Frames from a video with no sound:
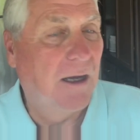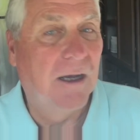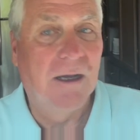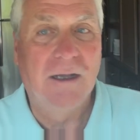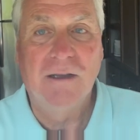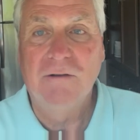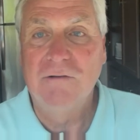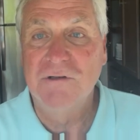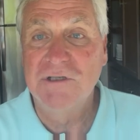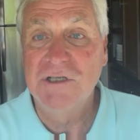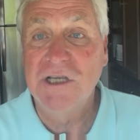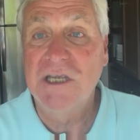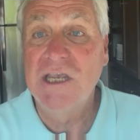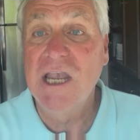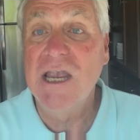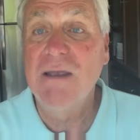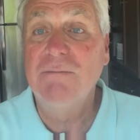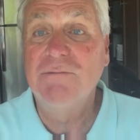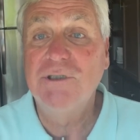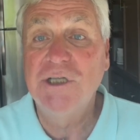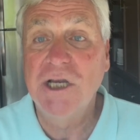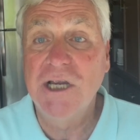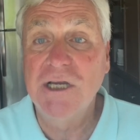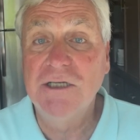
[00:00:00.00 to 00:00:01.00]
it was a game
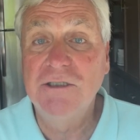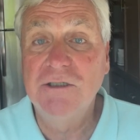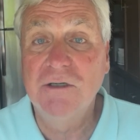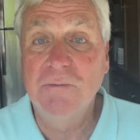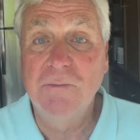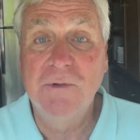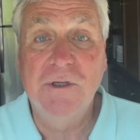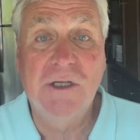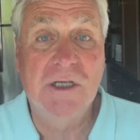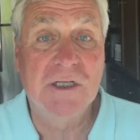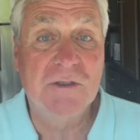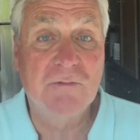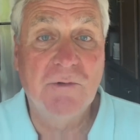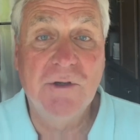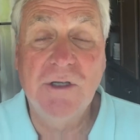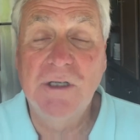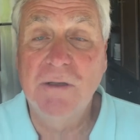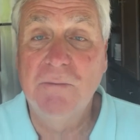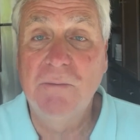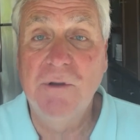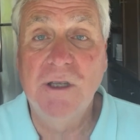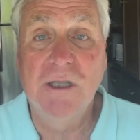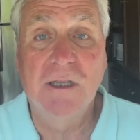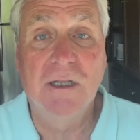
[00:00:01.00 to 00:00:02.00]
changer because we
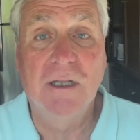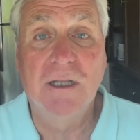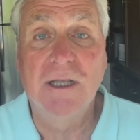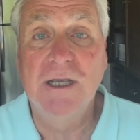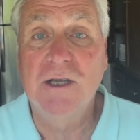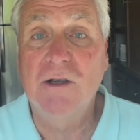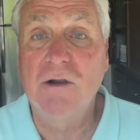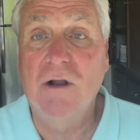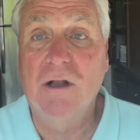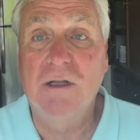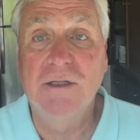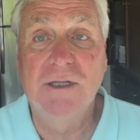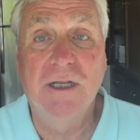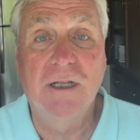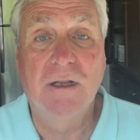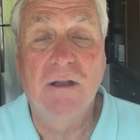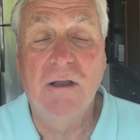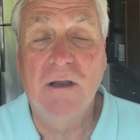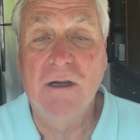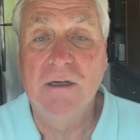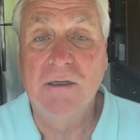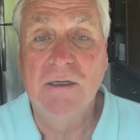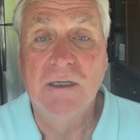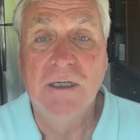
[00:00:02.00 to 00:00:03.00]
could be on the lake all day
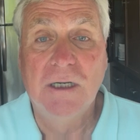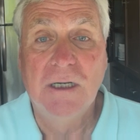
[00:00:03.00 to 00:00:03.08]
long.